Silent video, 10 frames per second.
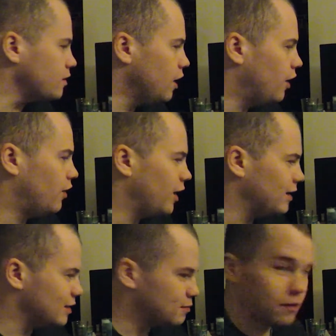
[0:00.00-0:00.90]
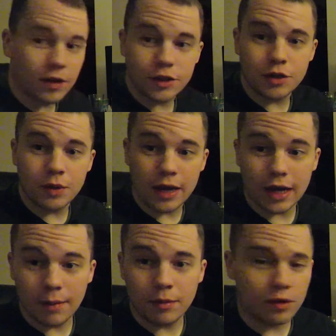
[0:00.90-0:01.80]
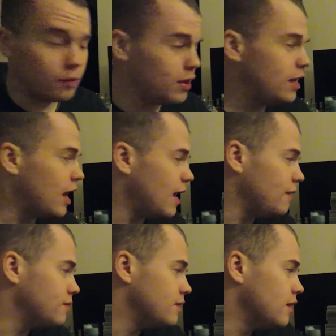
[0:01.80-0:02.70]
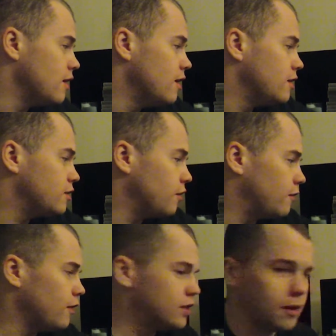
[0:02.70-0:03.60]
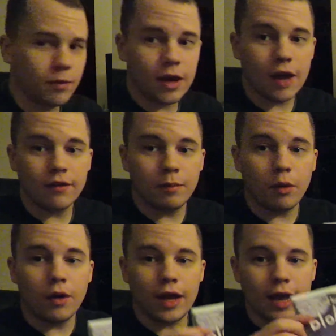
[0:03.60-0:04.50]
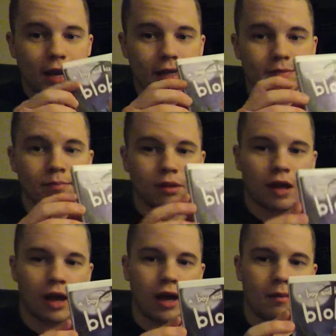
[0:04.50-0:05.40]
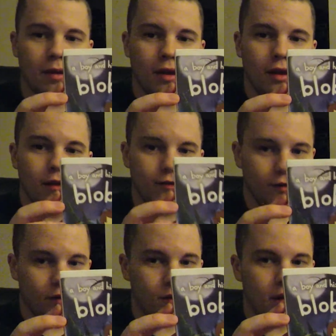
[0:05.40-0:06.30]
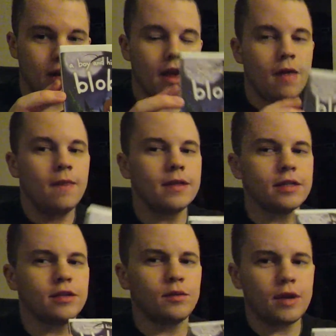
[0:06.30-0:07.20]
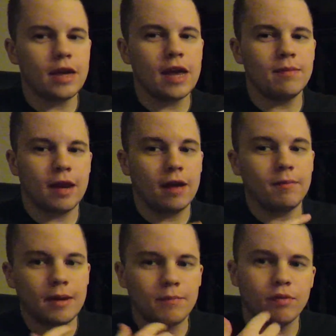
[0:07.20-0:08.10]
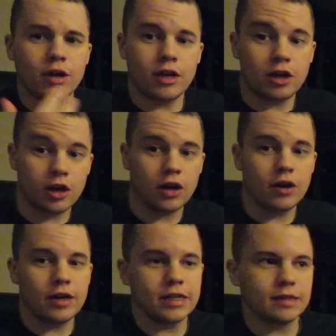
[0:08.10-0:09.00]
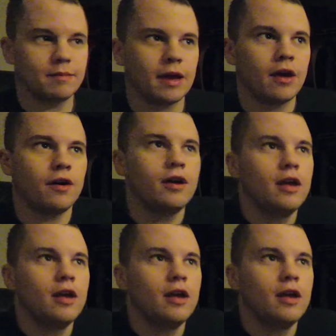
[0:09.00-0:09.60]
All right, let's move on to a couple of Wii games. So first up, we have A Boy and His Blob for the Wii. This is a Wii game that I've been pretty curious about,